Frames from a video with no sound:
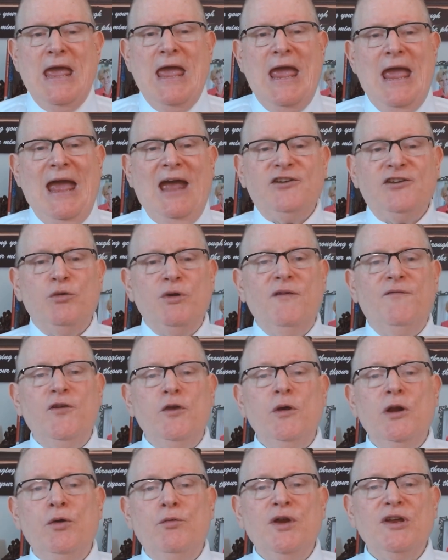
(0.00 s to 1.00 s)
After
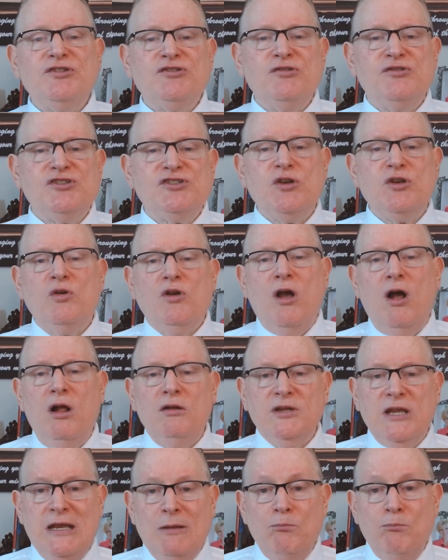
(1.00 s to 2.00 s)
reviewing Richard's so
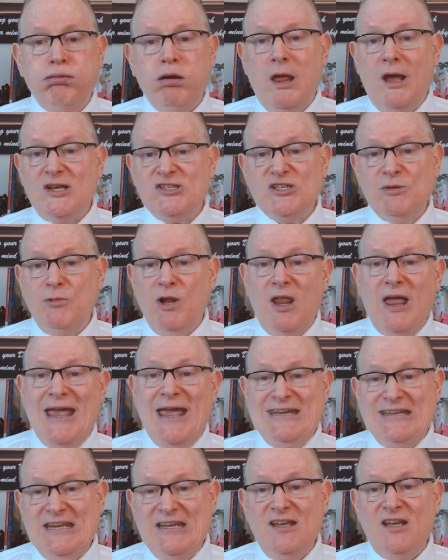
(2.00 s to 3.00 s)
called implausible
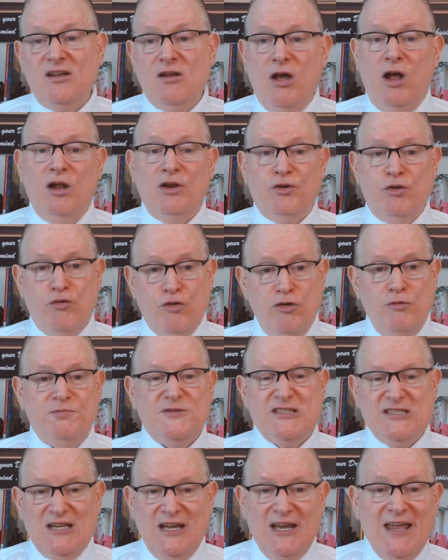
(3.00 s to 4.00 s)
idea called group
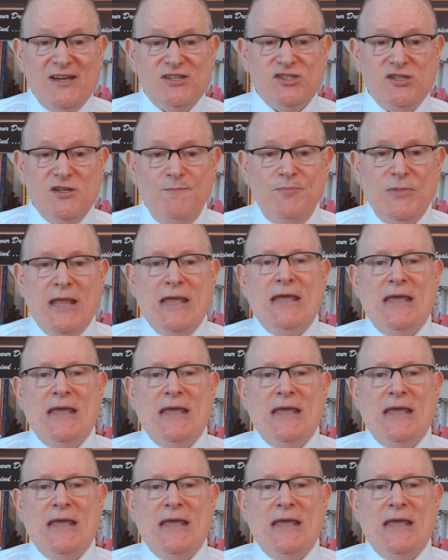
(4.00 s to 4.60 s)
selection,